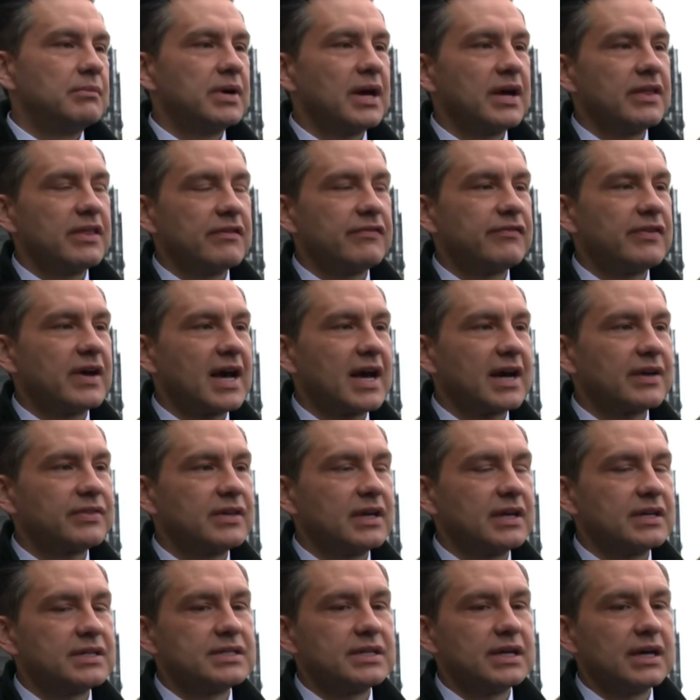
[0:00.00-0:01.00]
by the fact
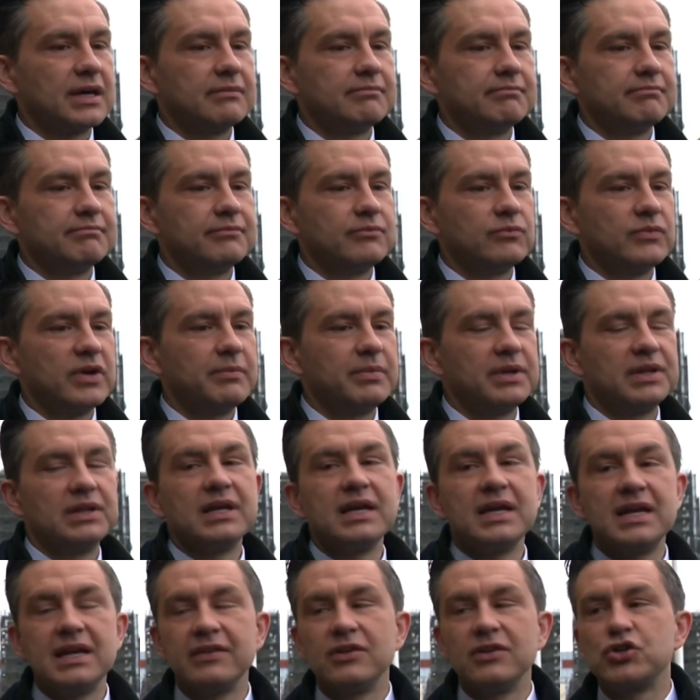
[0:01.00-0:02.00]
that we've been
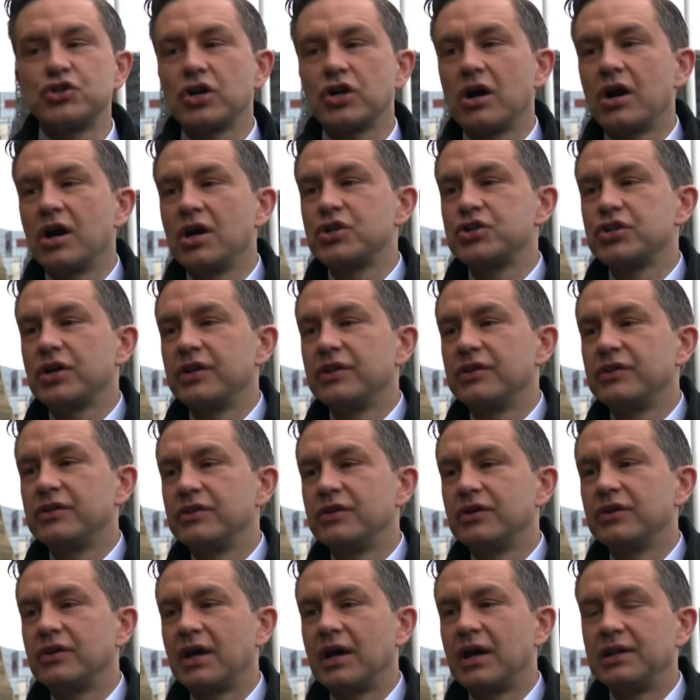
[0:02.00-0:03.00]
leading the charge
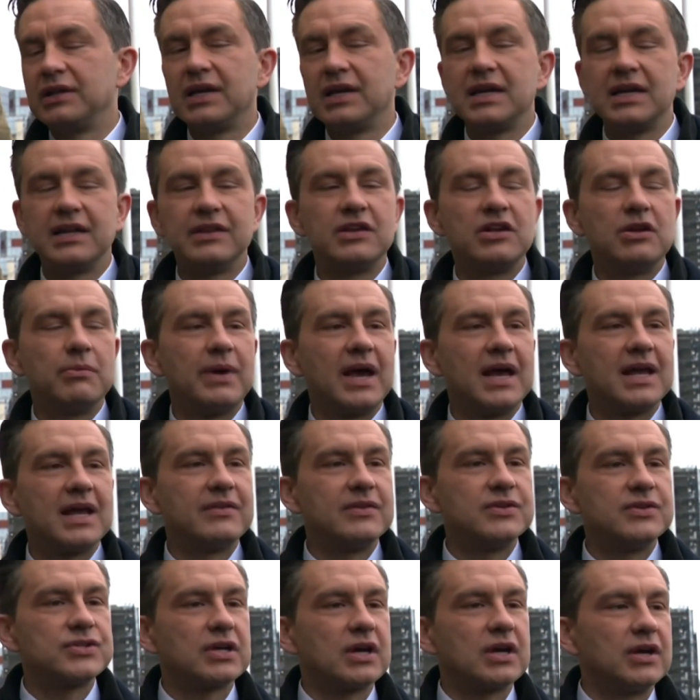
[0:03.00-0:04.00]
on and leading the debate
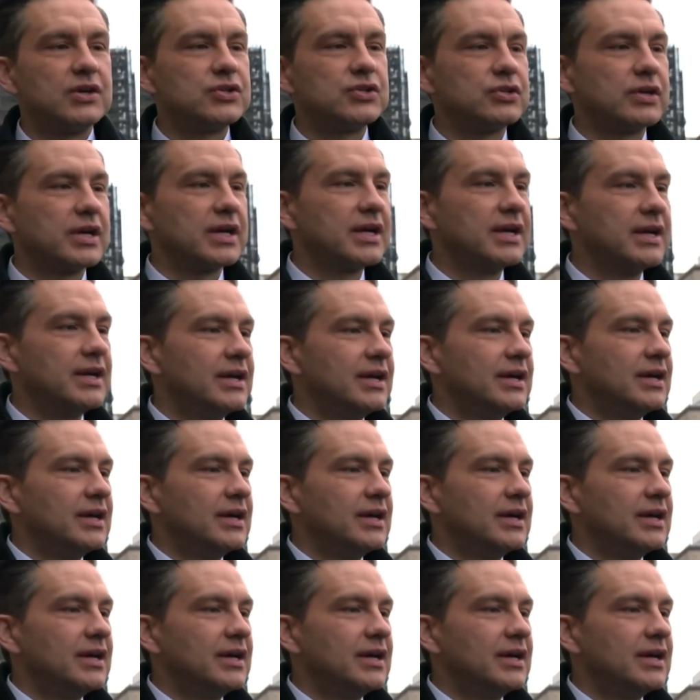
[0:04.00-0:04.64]
in this country,